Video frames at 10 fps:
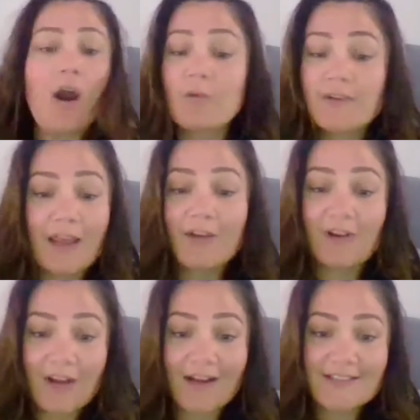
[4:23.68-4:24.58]
would hand
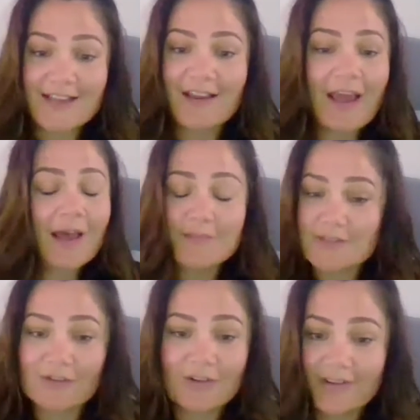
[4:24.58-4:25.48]
on heart say
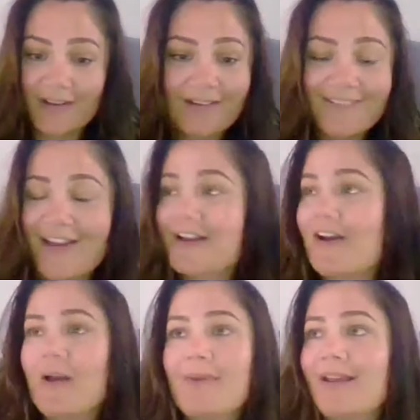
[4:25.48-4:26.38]
absolutely.
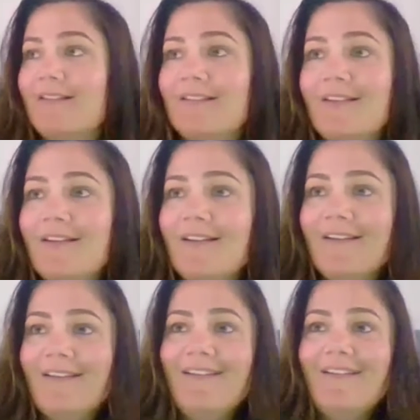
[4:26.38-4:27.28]

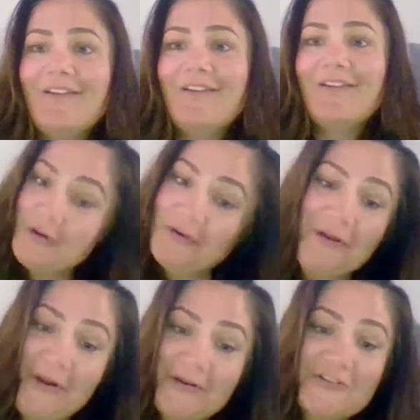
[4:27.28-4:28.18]
You know what
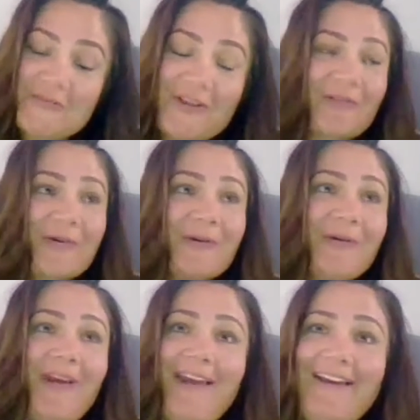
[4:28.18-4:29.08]
you coached me
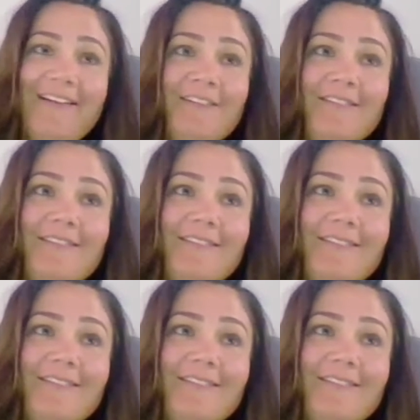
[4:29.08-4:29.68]
through, and